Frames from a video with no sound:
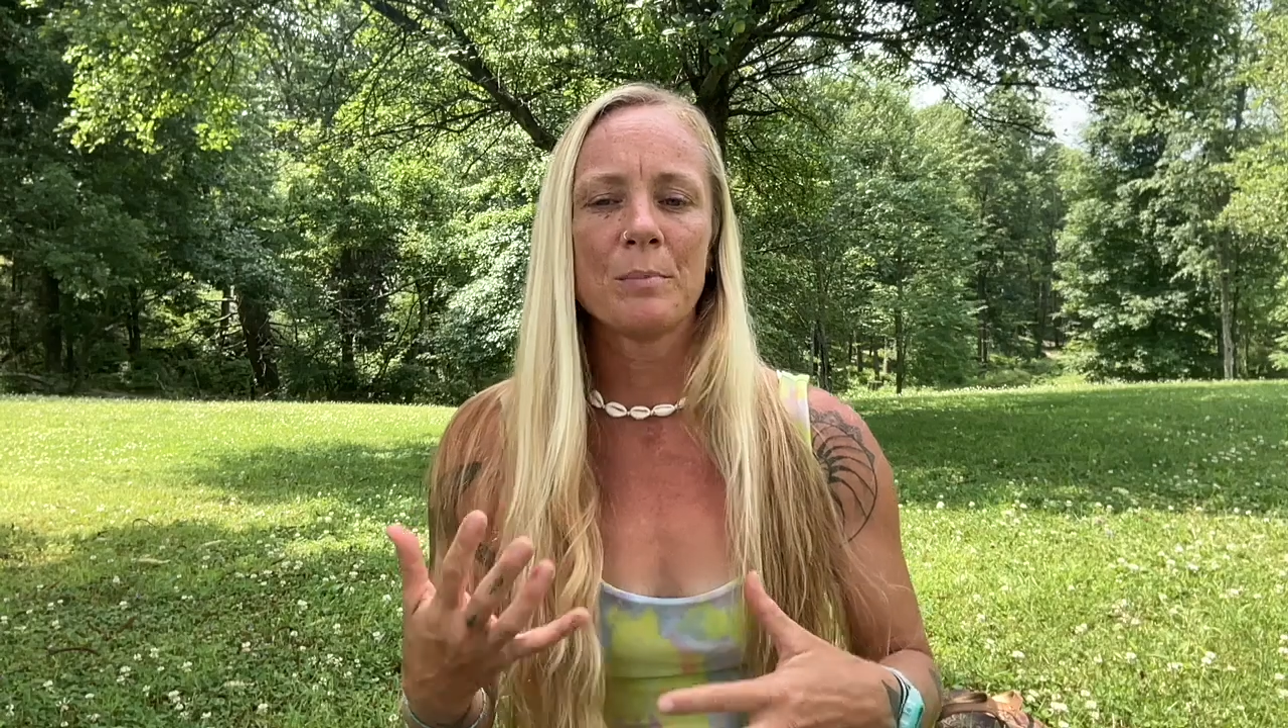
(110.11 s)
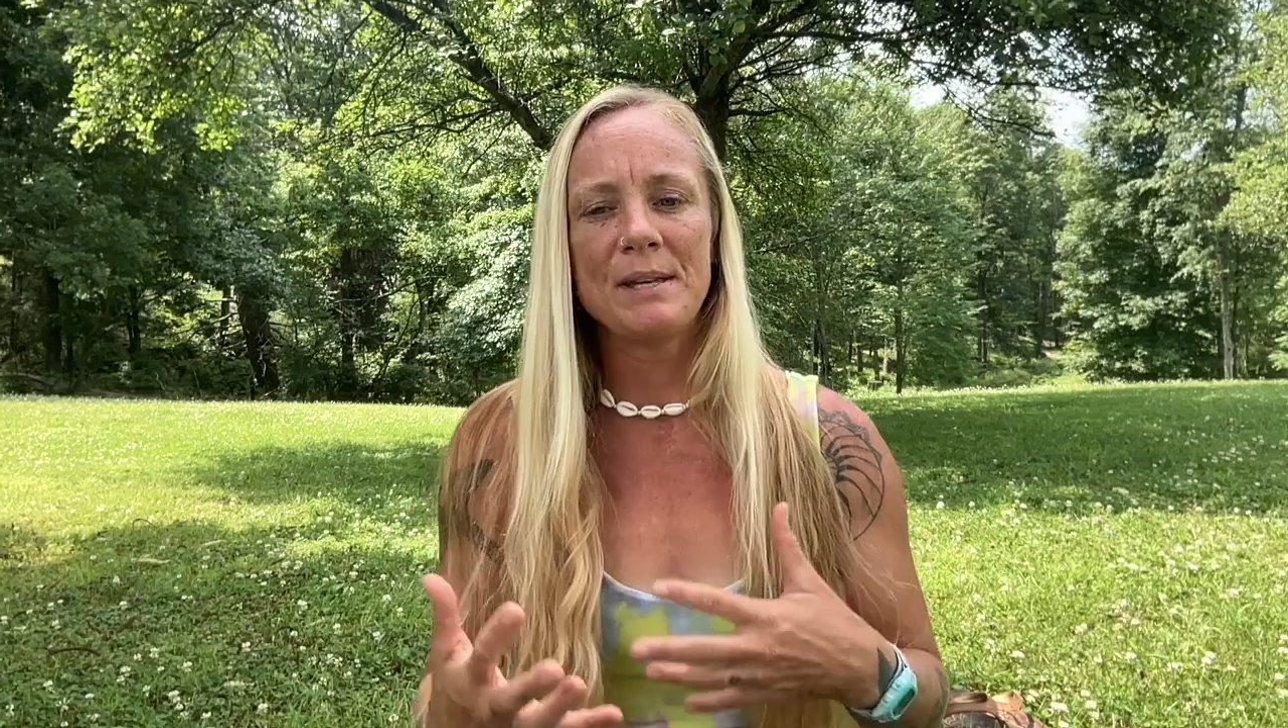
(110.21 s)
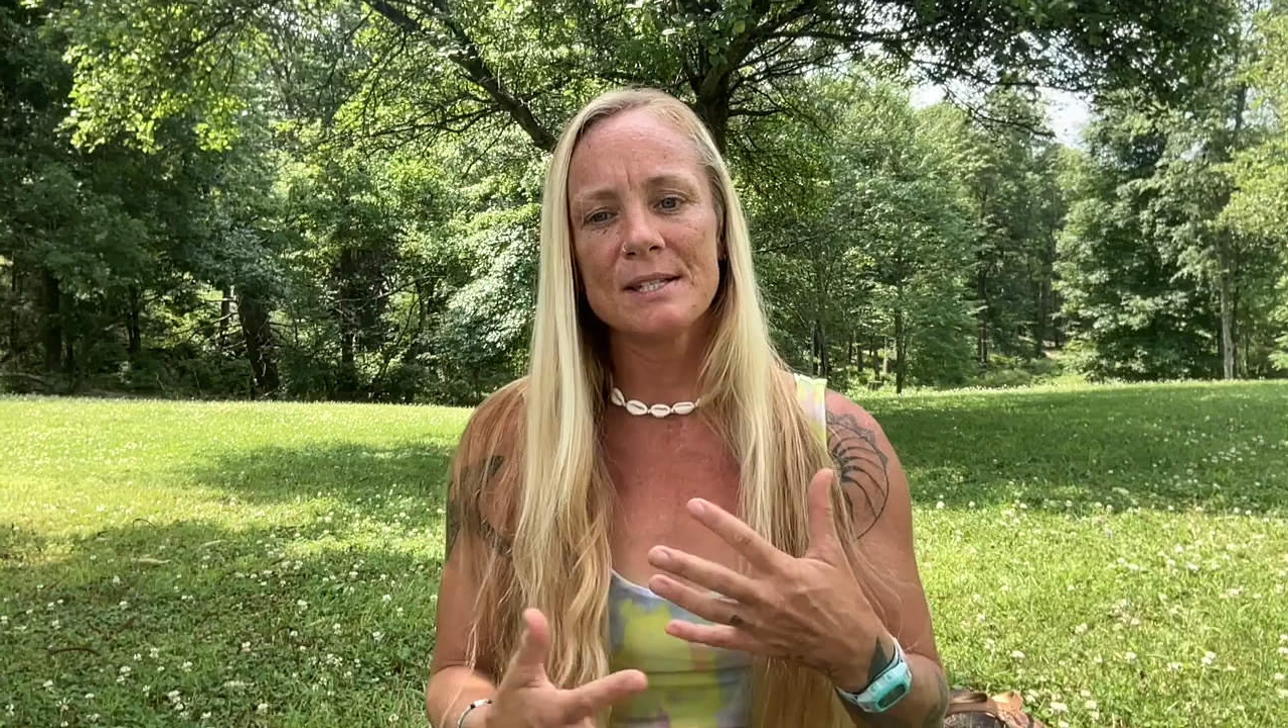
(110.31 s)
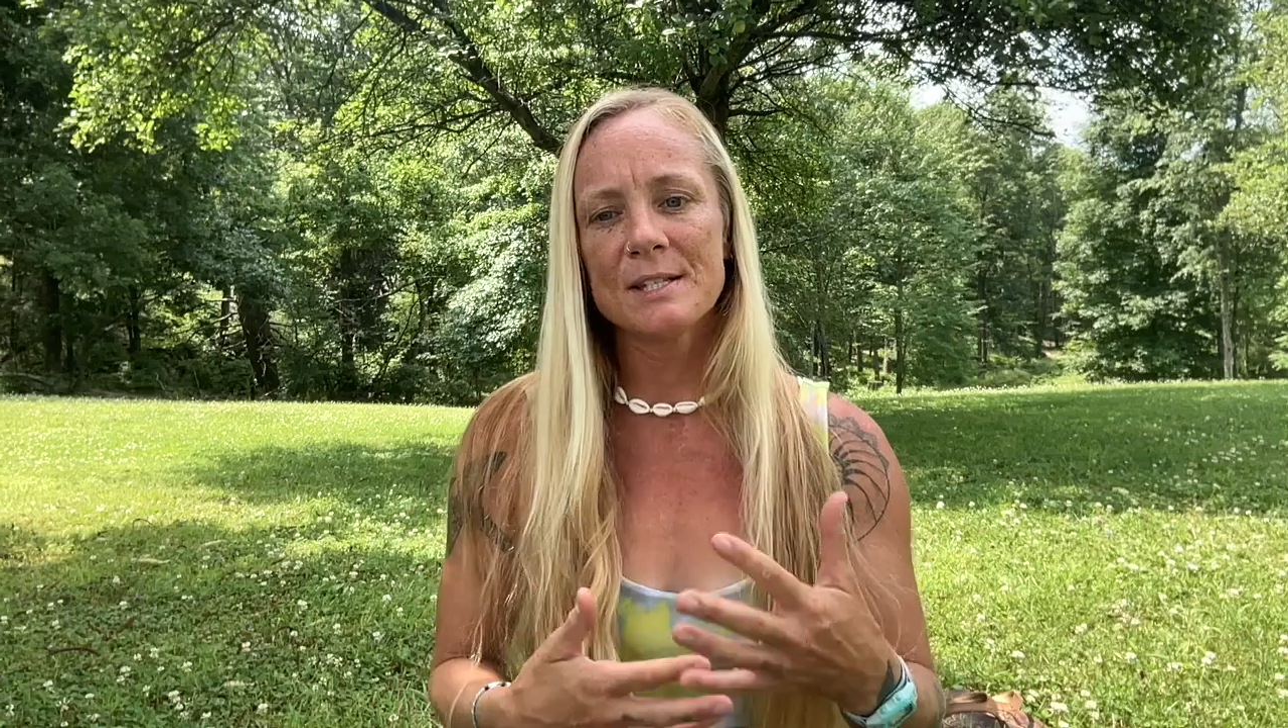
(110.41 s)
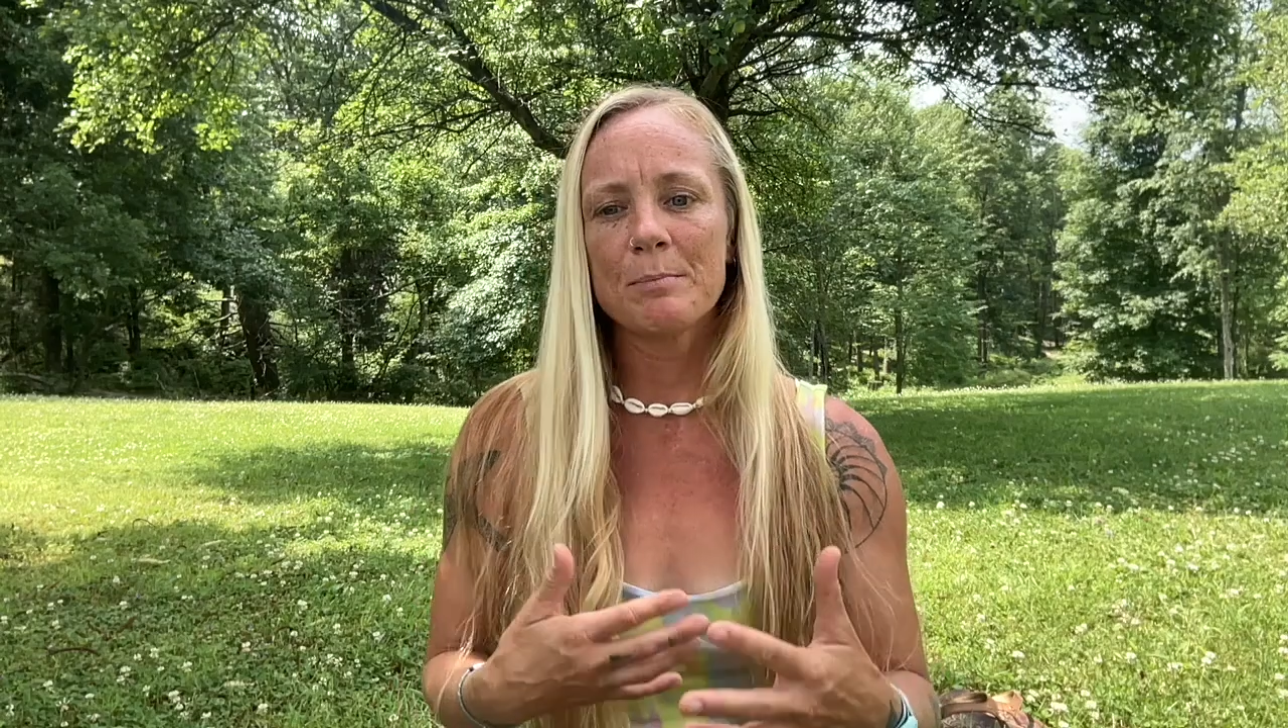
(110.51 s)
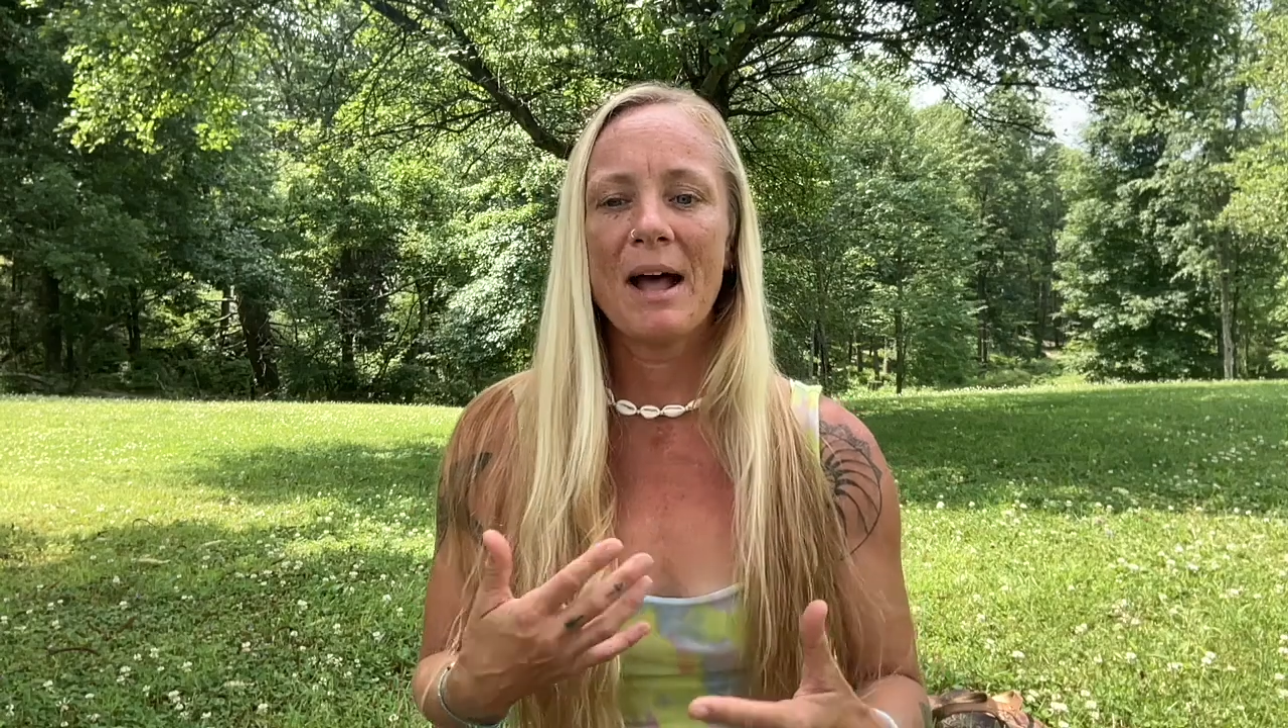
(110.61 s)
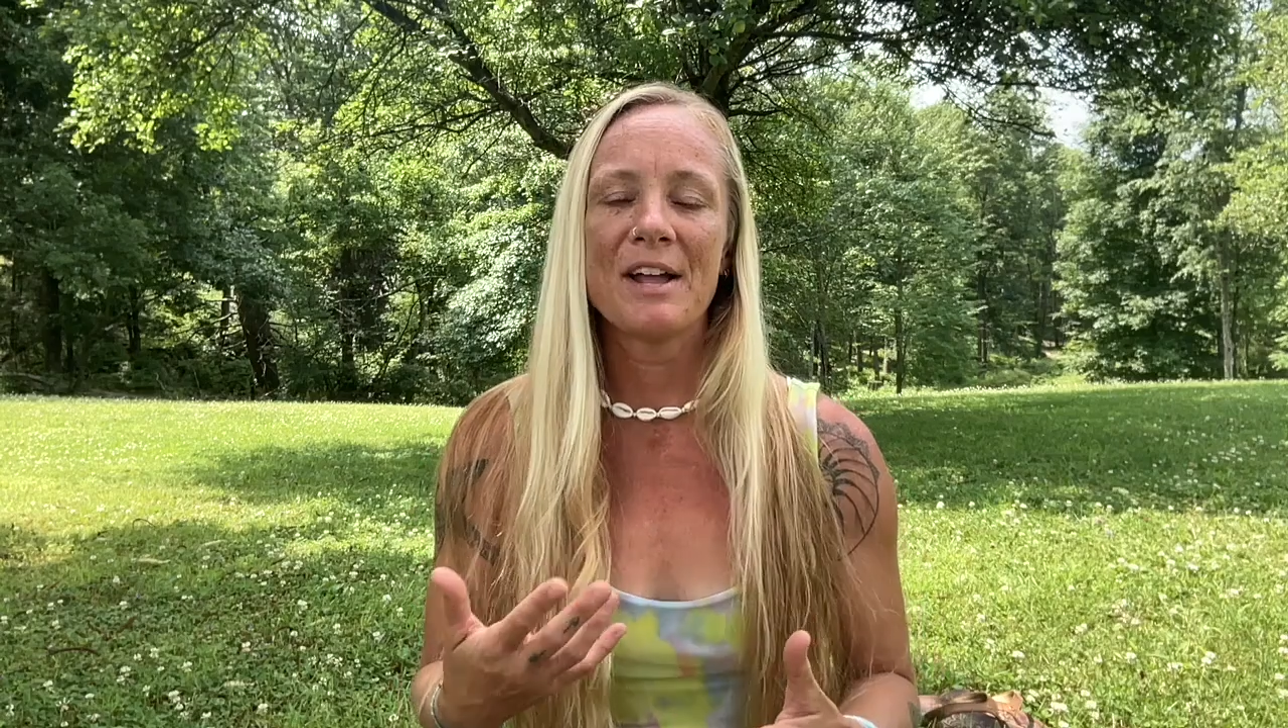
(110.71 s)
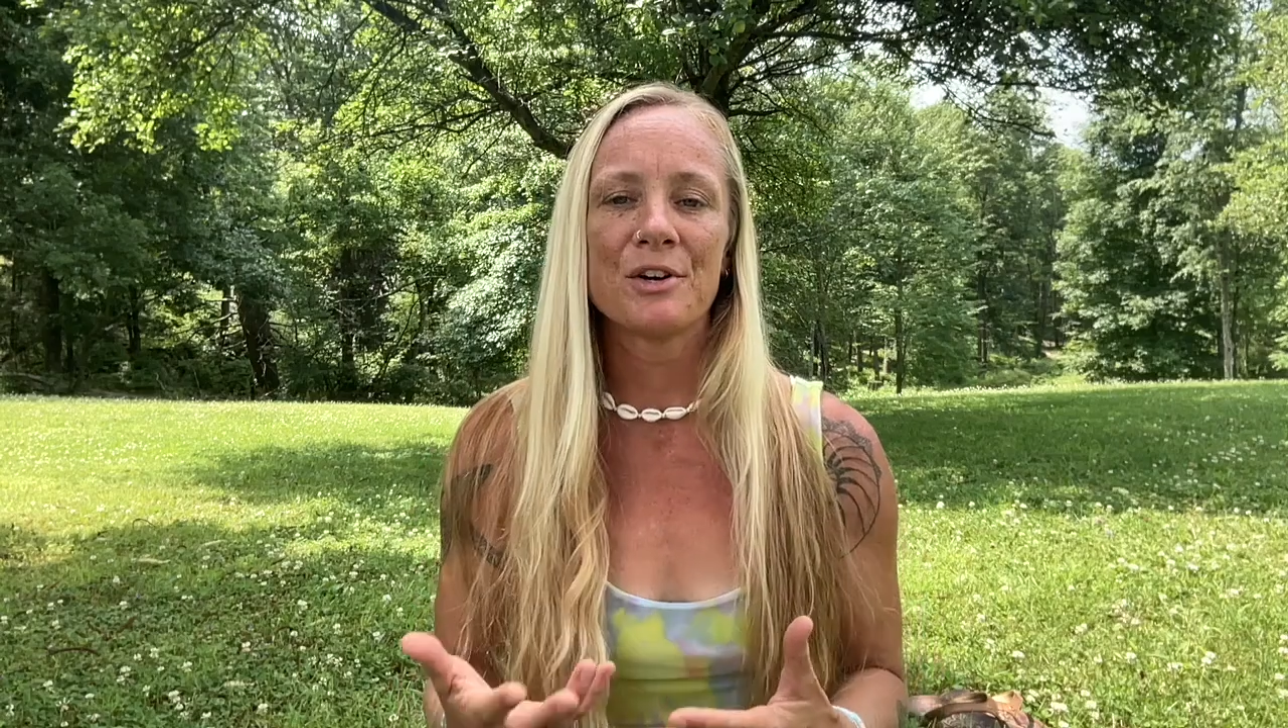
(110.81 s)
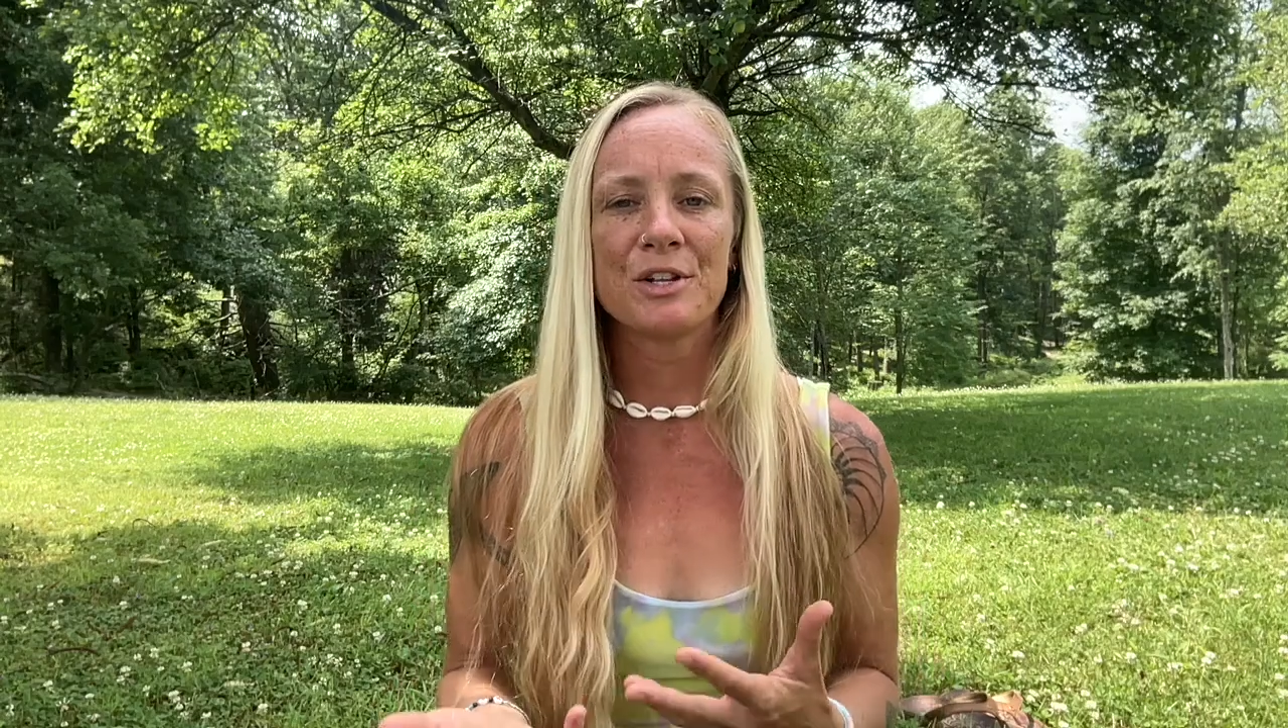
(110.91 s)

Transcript: be inspired